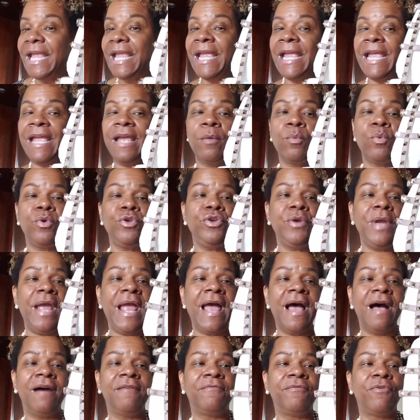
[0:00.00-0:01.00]
and when you
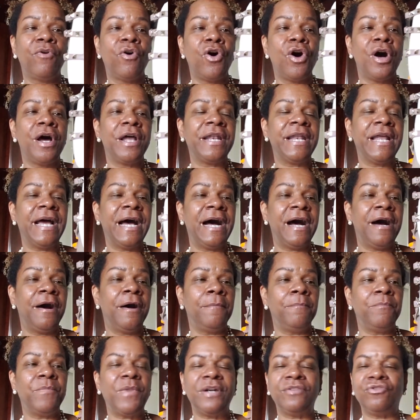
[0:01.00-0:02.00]
have on
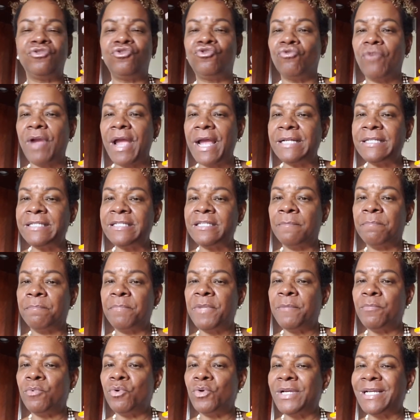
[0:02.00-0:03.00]
a dress and
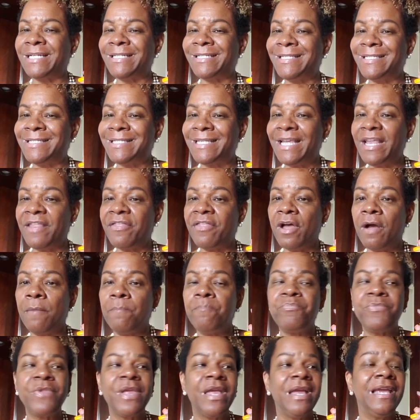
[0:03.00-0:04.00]
people can see
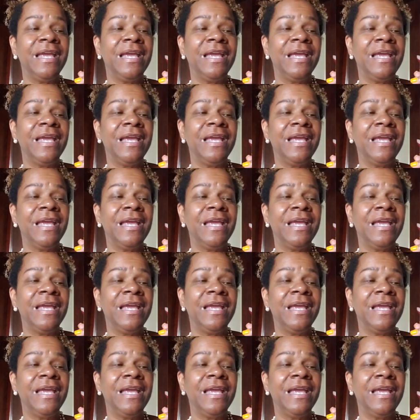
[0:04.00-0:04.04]
them.